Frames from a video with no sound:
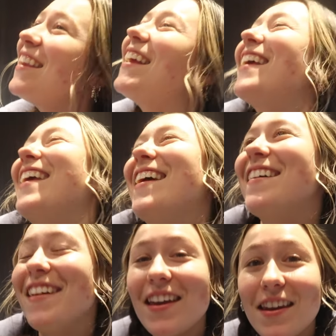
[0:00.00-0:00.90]
Thank
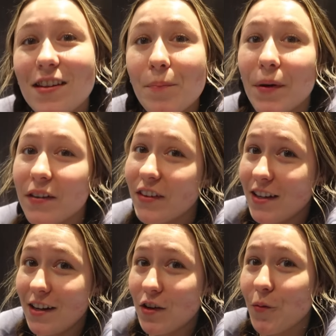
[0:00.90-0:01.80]
you. And it's a
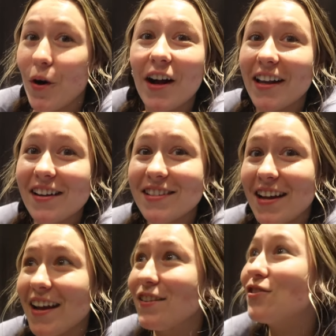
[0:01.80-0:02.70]
perfect day to go walking today.